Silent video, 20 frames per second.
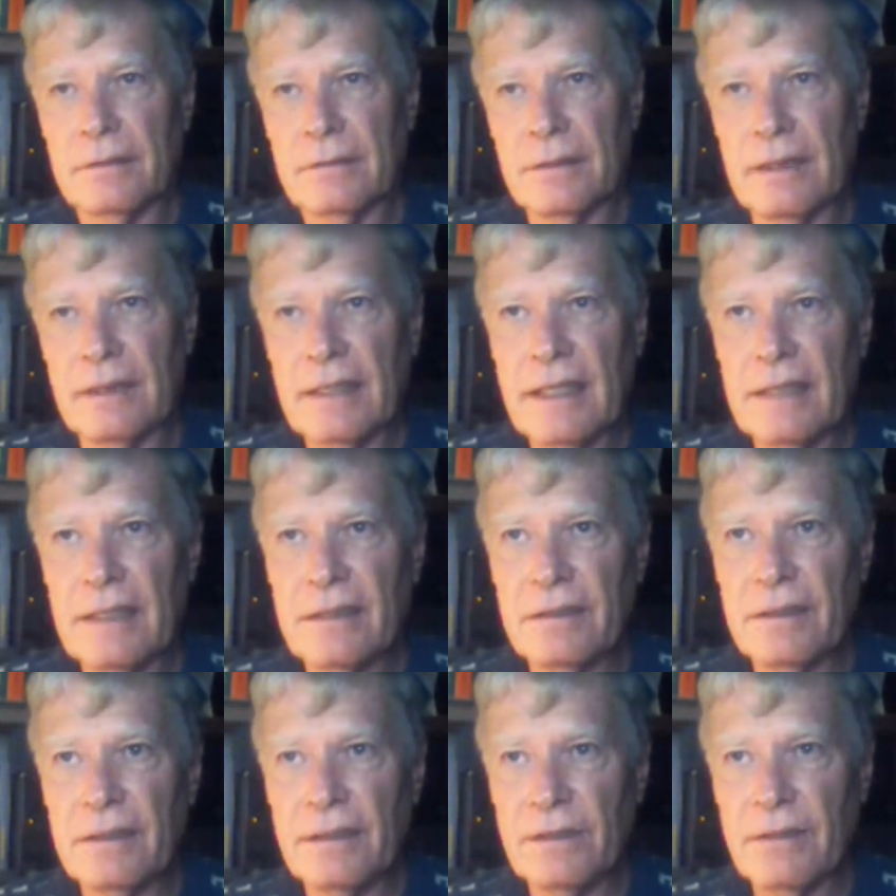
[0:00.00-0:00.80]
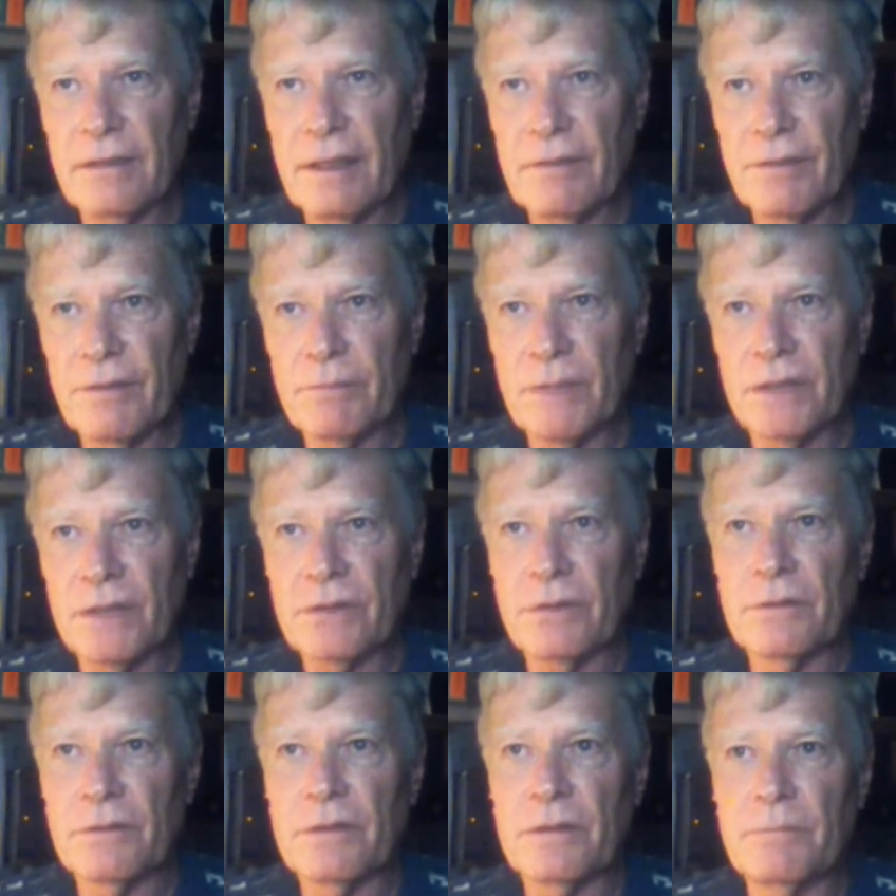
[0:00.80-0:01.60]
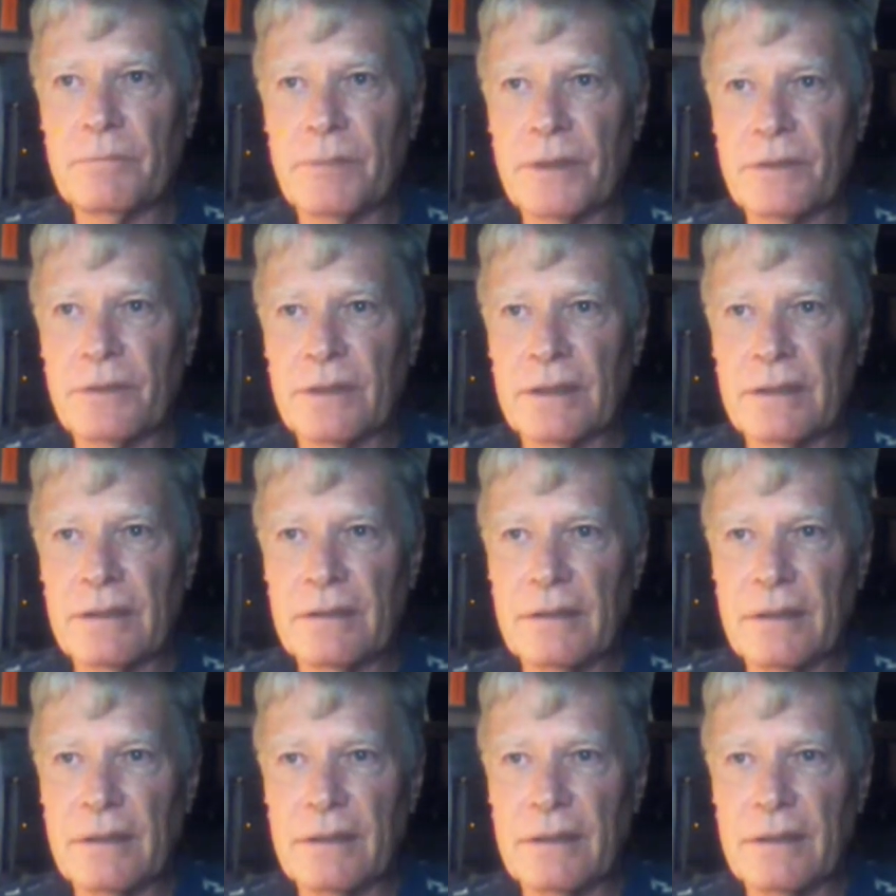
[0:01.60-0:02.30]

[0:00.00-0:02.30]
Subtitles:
You don't have the muscle ability